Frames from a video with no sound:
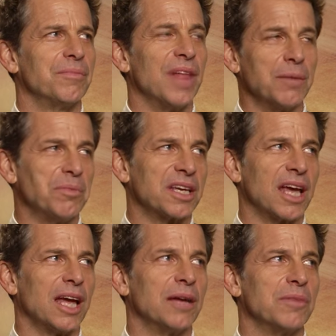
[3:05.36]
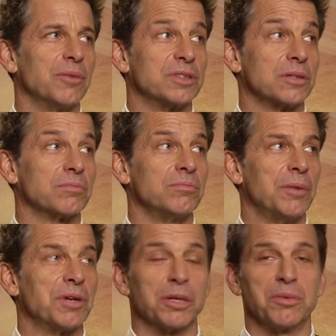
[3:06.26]
Then it became, it was
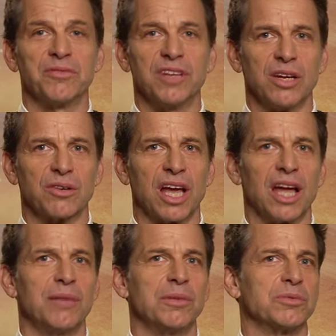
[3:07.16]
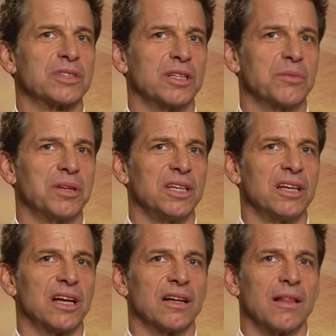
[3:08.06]
maybe going to be a video game. It was going to
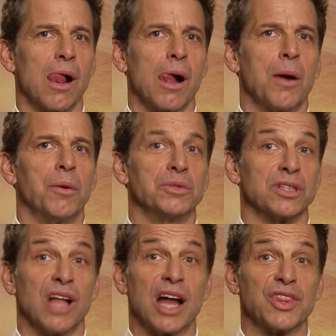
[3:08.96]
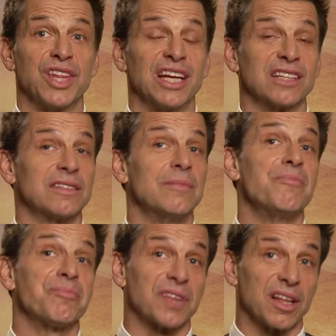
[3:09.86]
be, it was a lot of things.
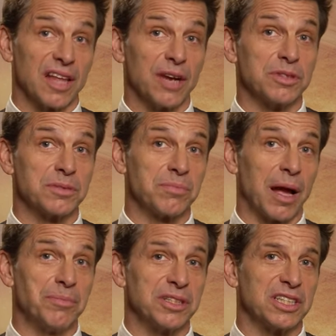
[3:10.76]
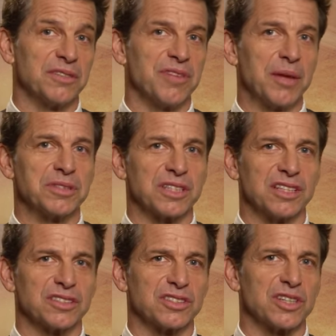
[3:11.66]
Then I pitched it
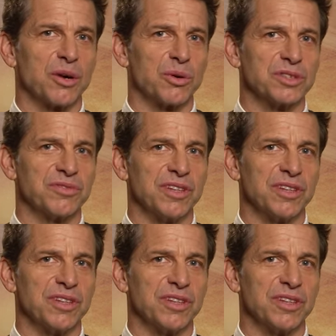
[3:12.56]
famously as a Star Wars